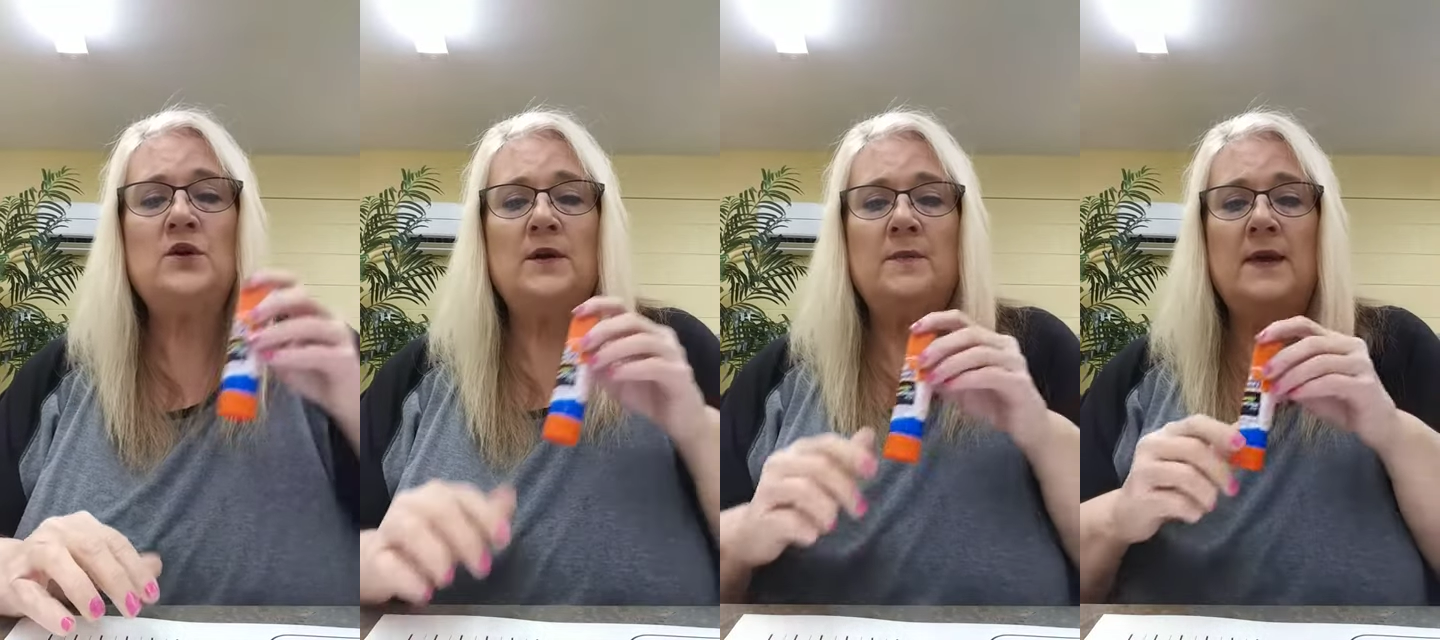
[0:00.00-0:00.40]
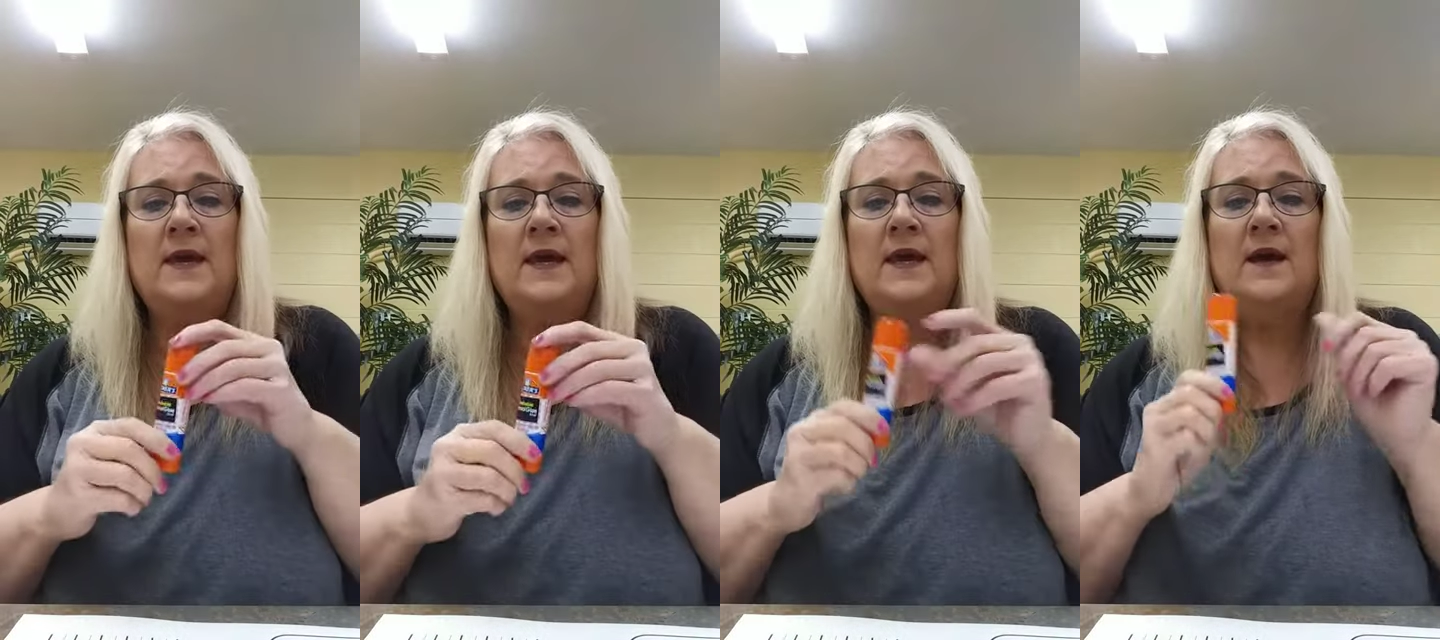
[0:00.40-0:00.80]
going to
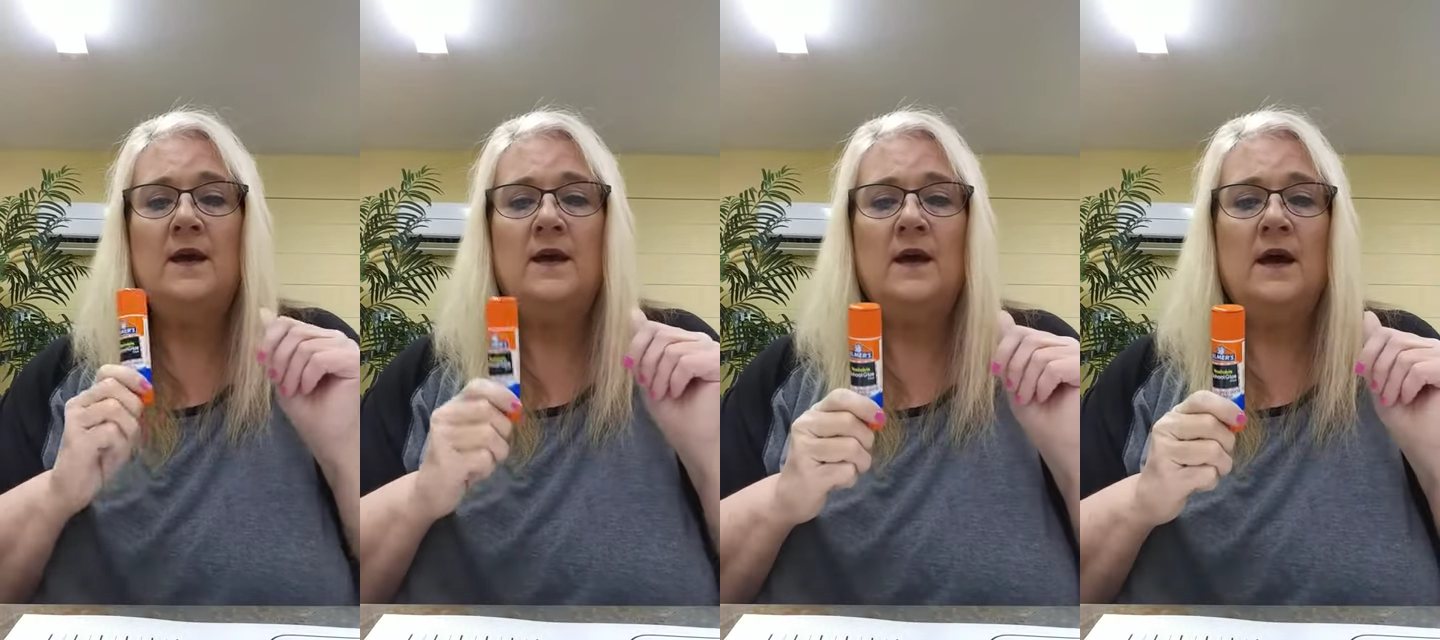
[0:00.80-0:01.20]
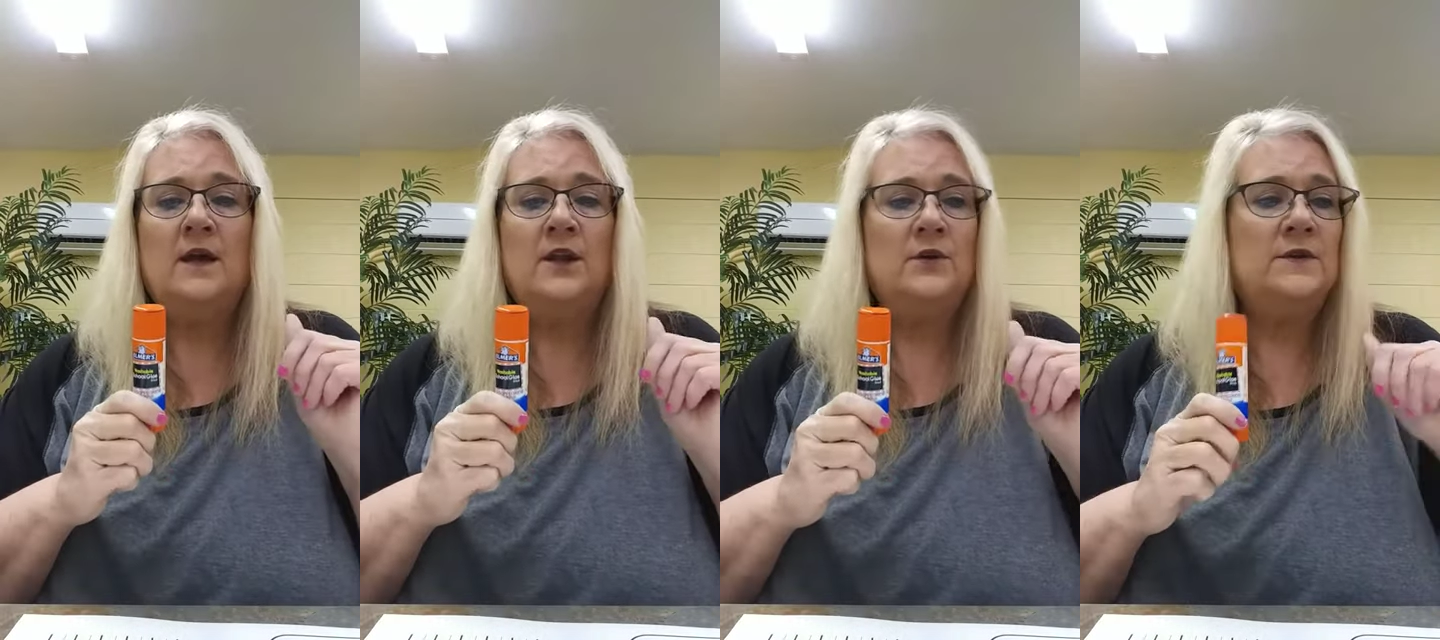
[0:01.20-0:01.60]
be a
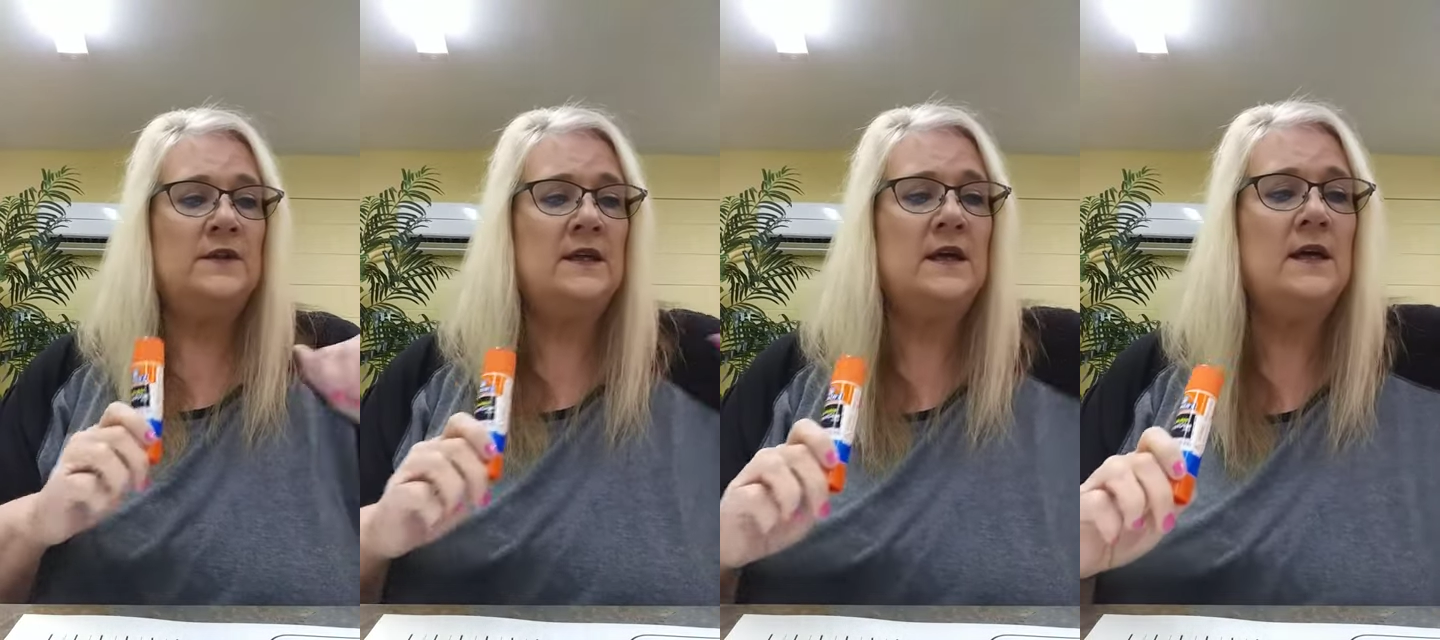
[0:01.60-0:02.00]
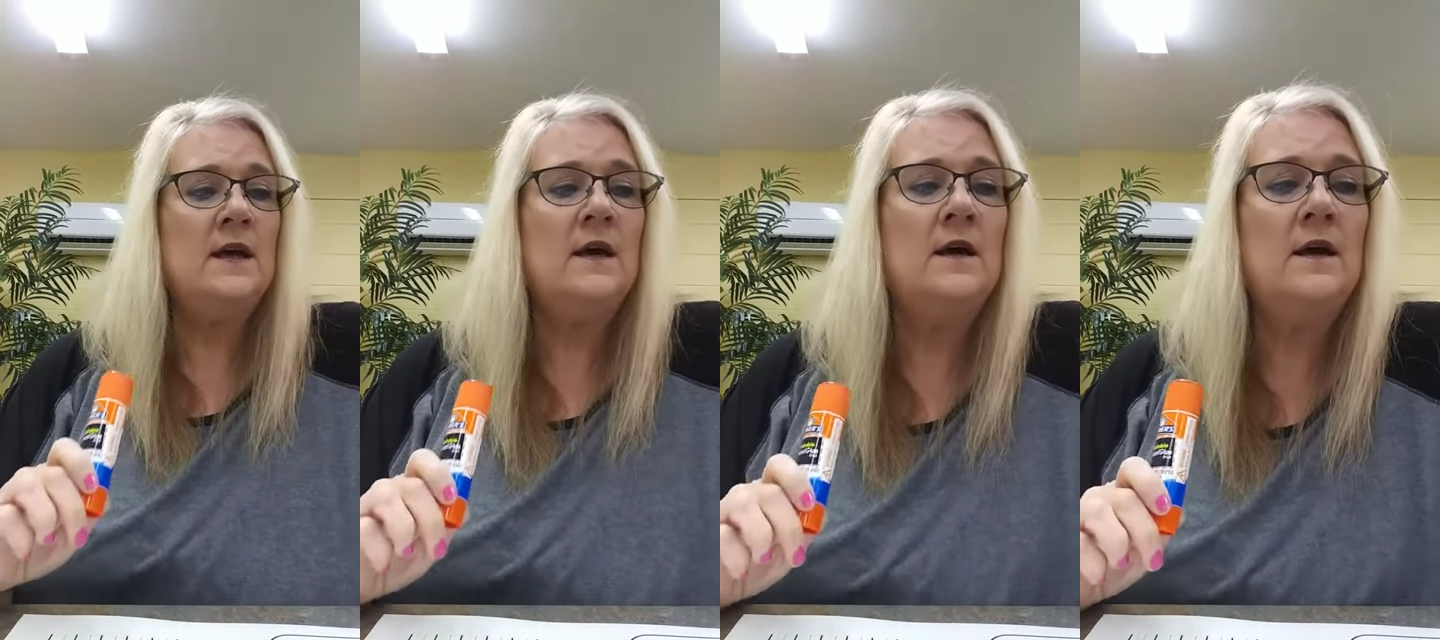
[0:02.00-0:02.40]
glue
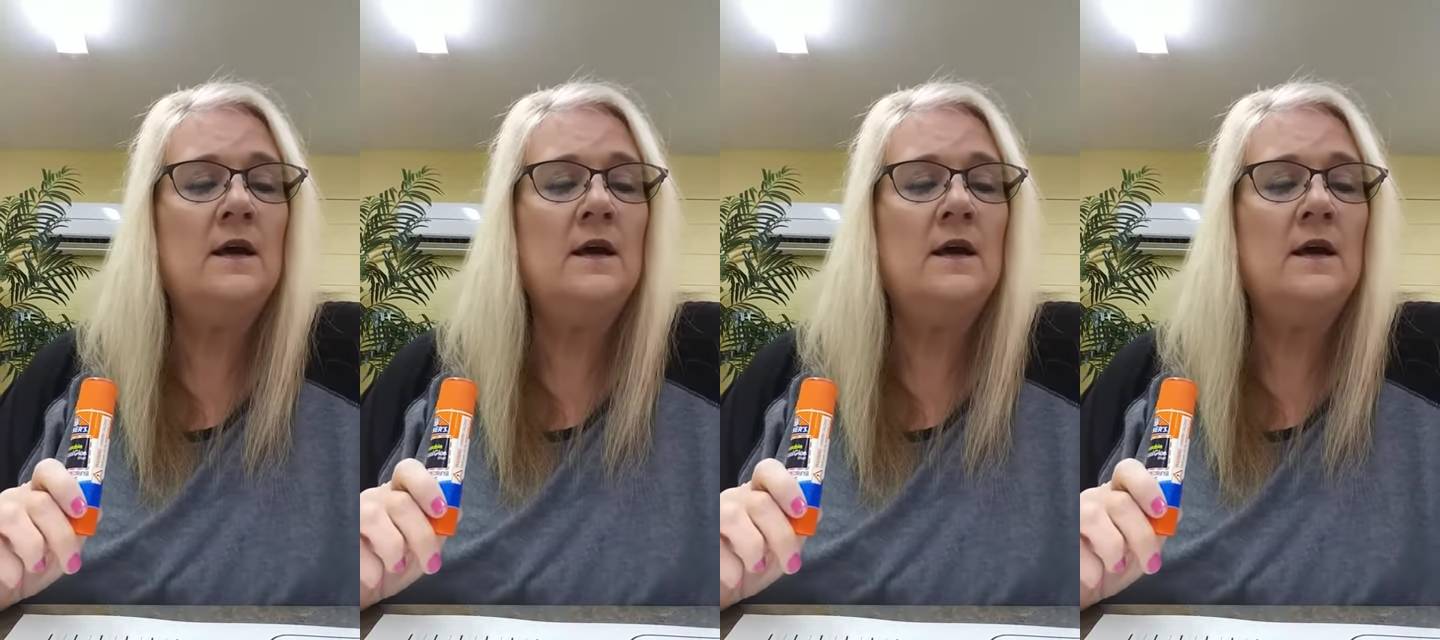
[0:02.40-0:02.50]
stick